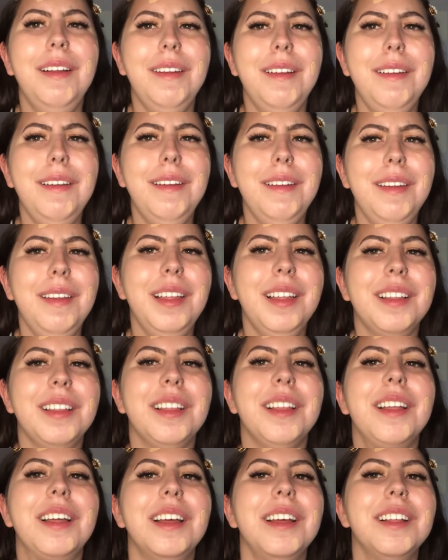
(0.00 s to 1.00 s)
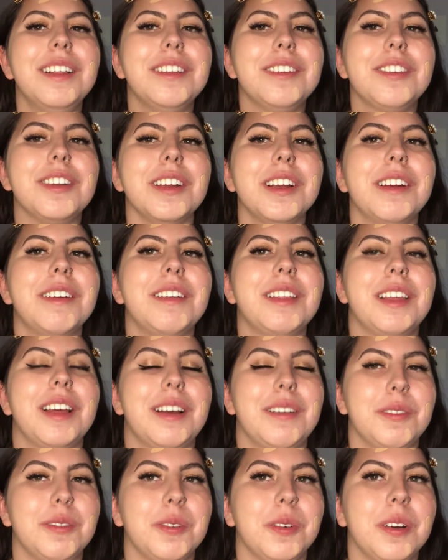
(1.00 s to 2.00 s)
Did you hear
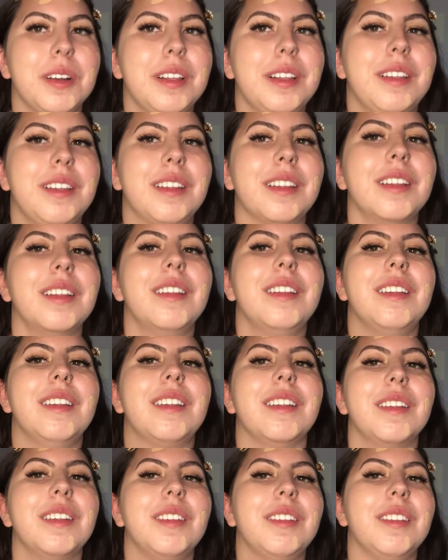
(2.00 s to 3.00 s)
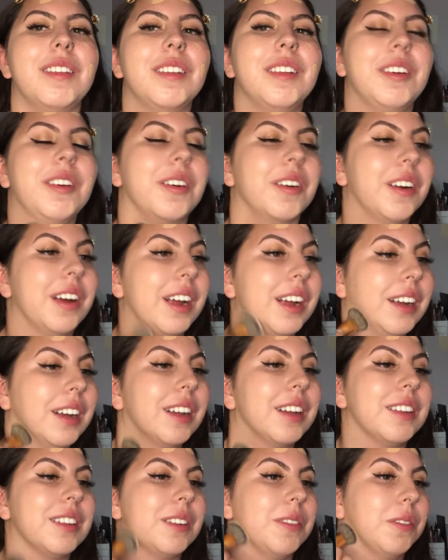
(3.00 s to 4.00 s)
that voice crack?
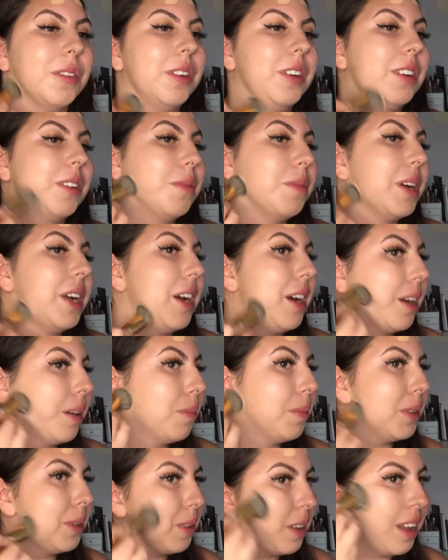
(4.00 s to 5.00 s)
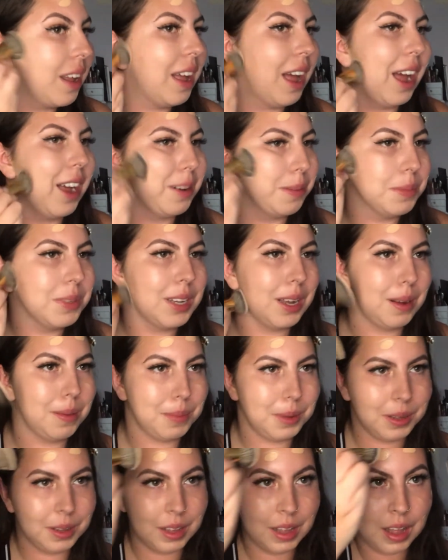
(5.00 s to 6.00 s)
Because I went on my Adam's
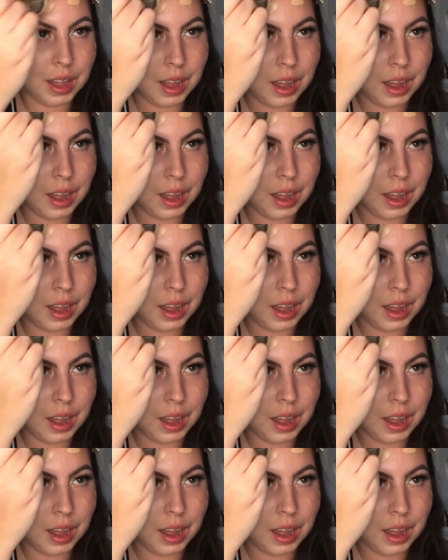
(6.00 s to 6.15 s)
apple.